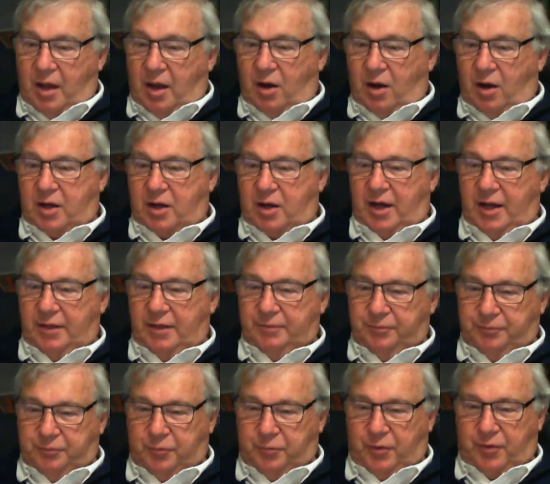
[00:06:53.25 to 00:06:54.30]
Okay,
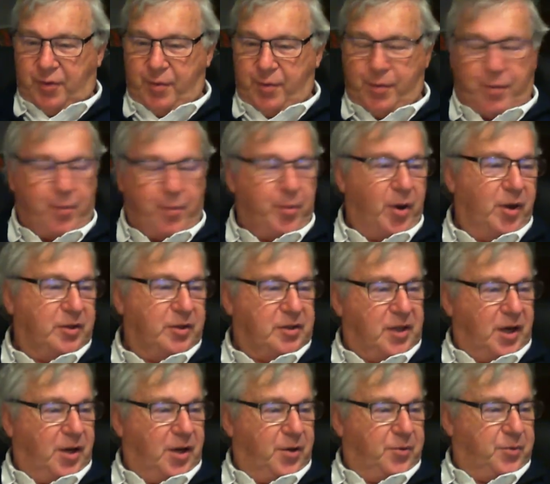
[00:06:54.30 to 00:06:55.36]
we're coming up. I
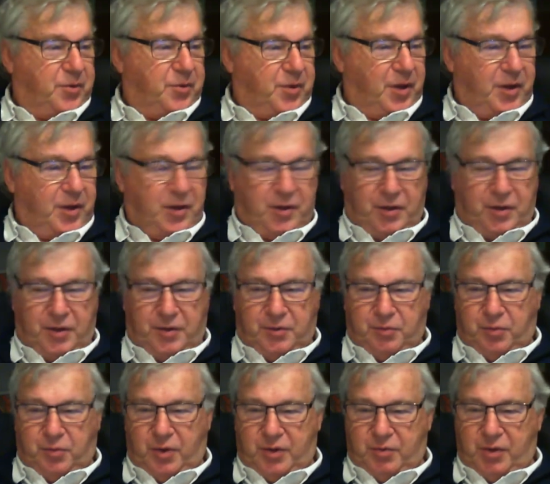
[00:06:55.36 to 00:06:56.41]
don't know uh,
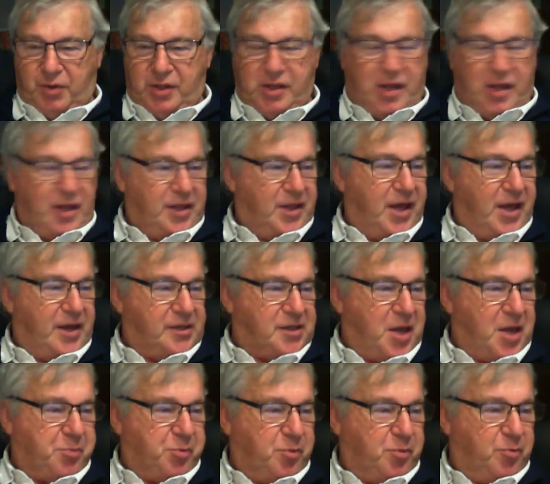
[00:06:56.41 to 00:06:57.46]
when, when that, that, has
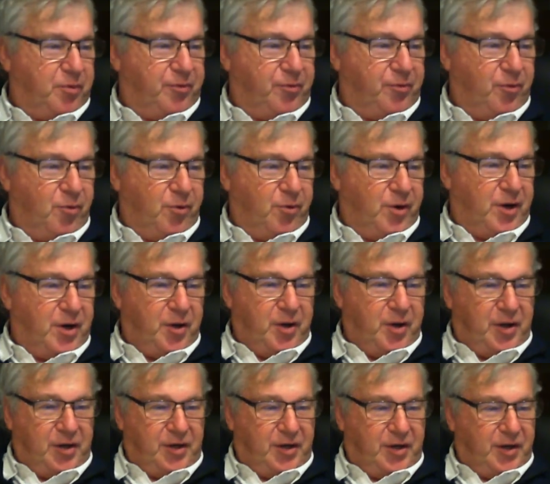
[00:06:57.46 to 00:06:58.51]
happened before in,
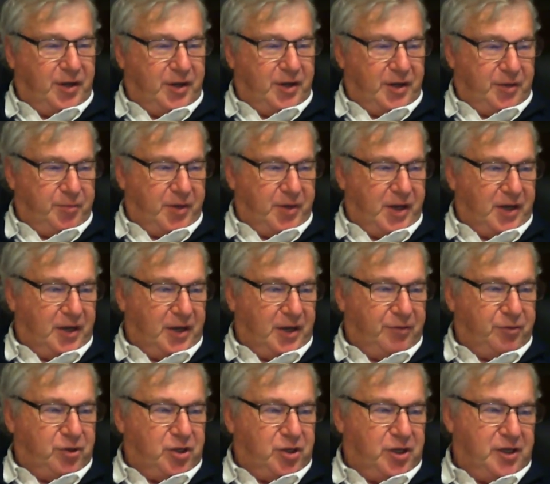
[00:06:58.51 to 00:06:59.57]
in uh, about
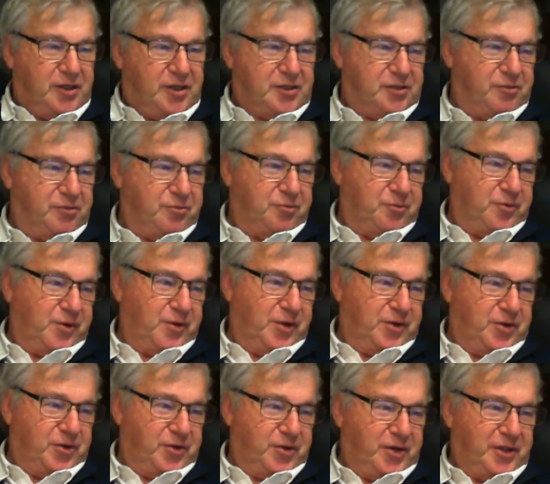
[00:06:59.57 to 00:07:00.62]
11 years of uh,
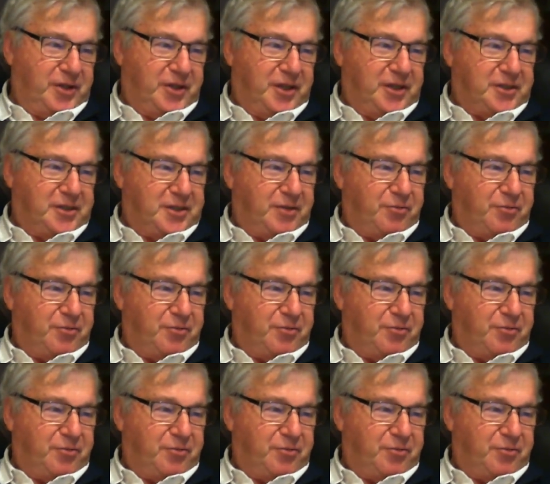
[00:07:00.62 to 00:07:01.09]
doing these